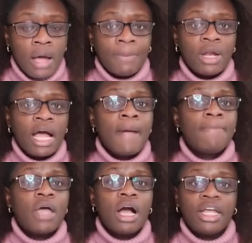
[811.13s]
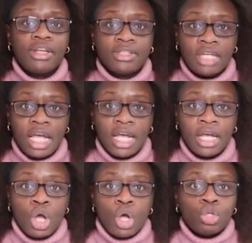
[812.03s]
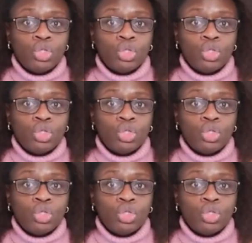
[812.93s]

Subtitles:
But I'm not gonna say